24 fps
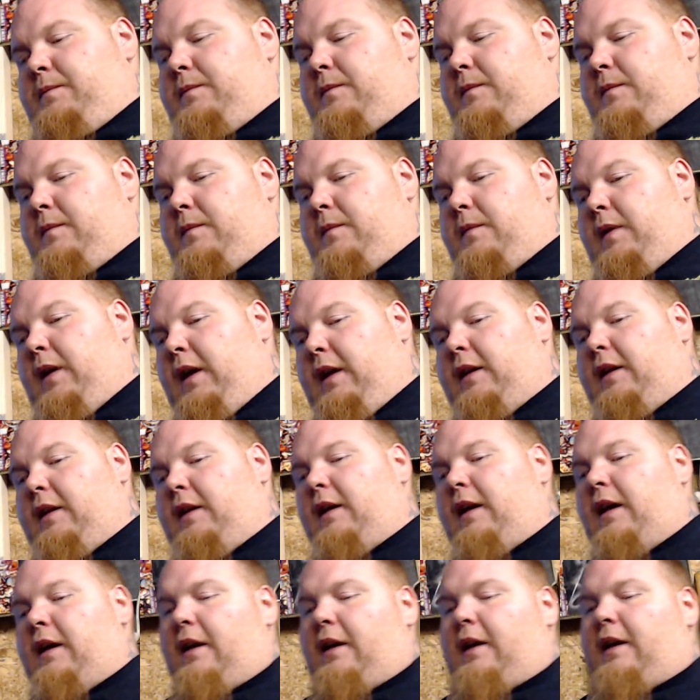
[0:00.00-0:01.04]
And
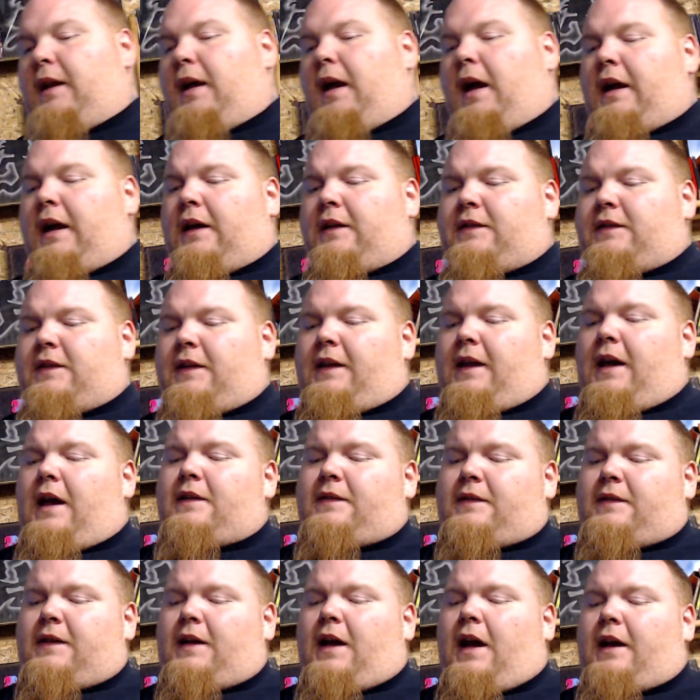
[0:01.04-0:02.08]
I guess the last
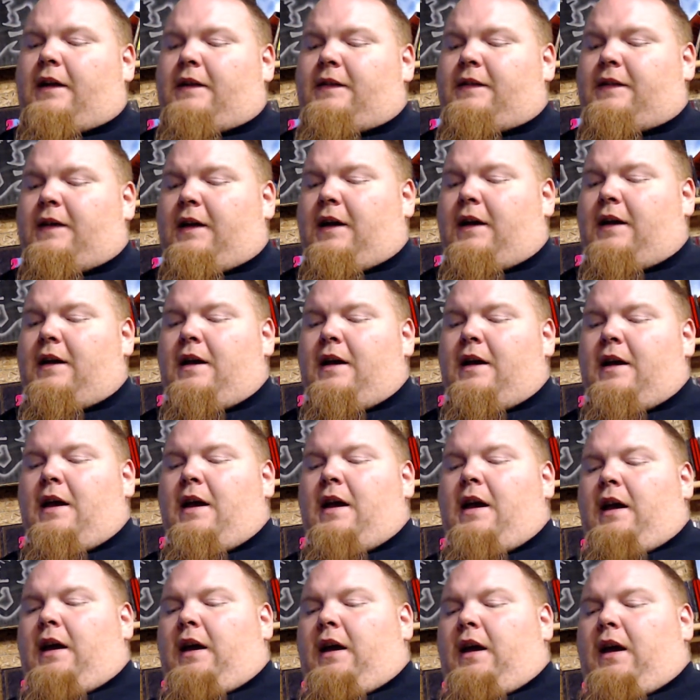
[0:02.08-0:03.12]
thing I could say
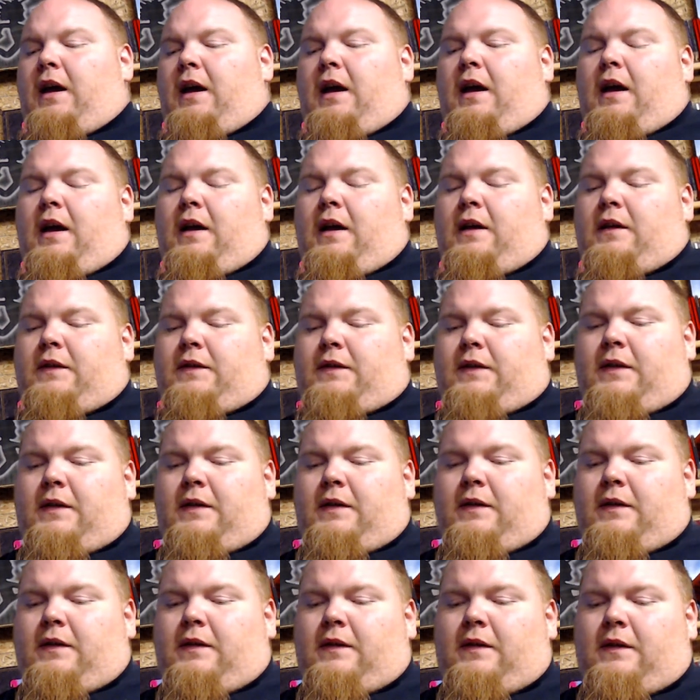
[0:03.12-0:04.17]
is,
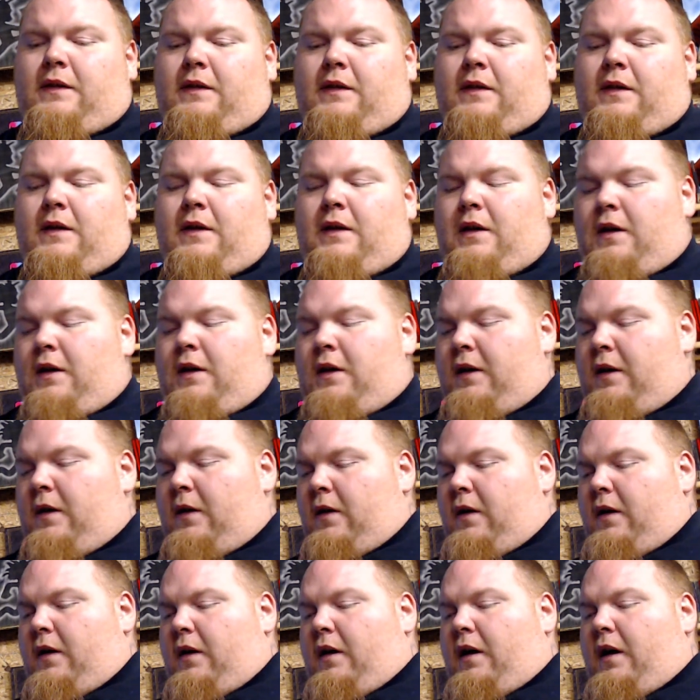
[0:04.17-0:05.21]

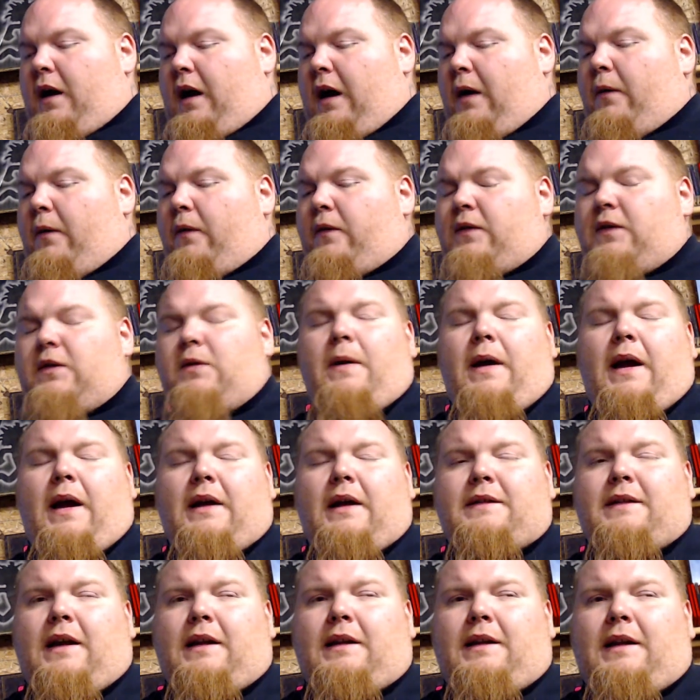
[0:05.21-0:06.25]
however you act
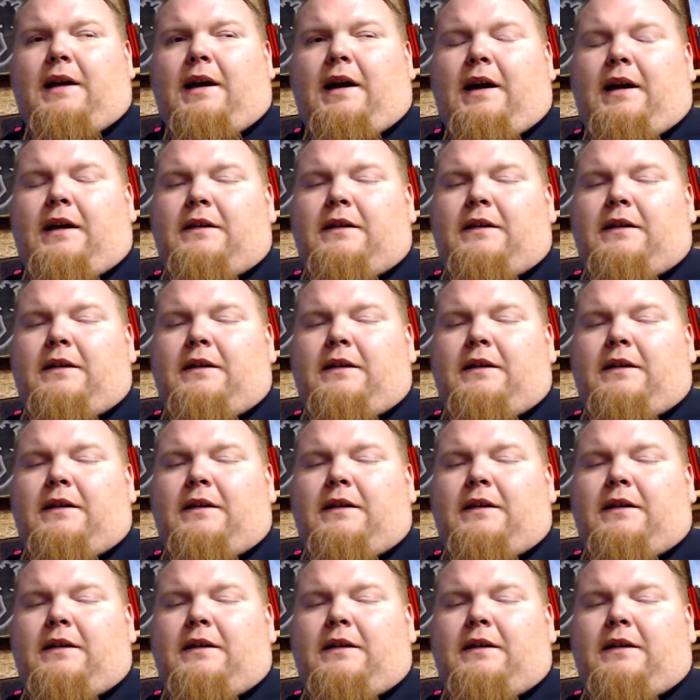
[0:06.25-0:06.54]
online,